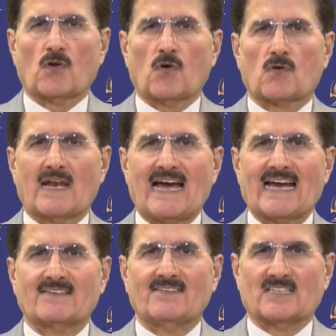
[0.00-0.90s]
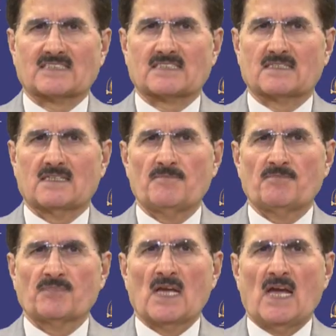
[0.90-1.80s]
to local activists.
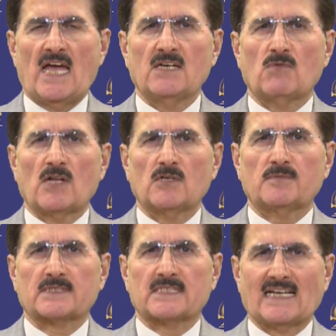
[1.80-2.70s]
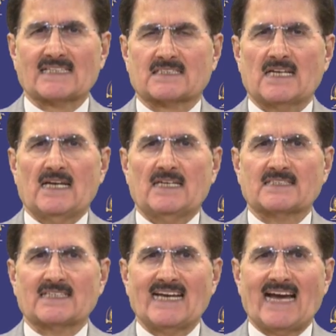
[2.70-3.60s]
Anyone who protests
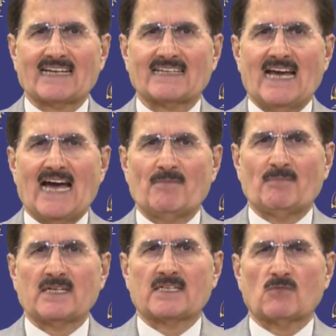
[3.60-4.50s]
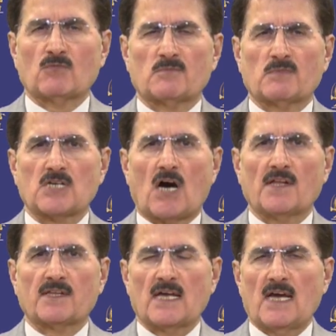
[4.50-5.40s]
is attacked and beaten with
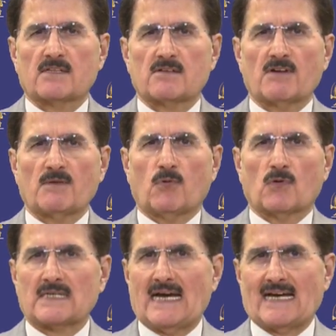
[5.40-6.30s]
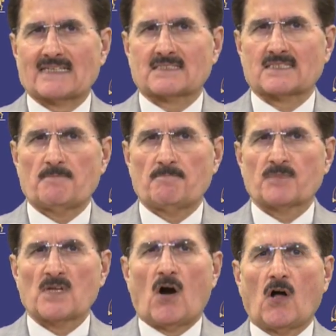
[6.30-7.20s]
batons, the report adds.
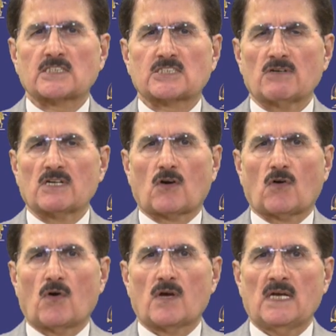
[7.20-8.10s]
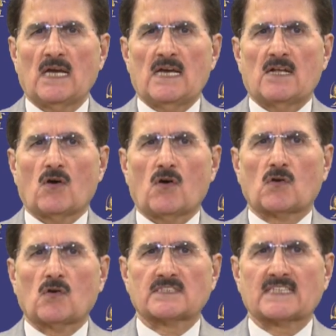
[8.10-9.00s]
Also in Khoi,
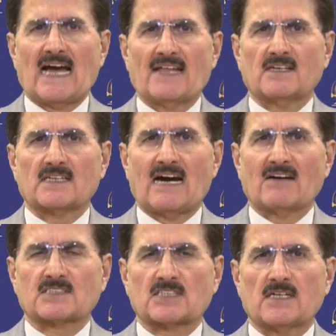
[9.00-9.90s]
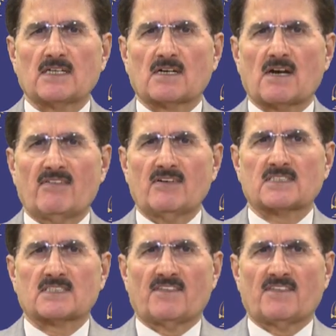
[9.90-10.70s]
locals gathered outside the governor's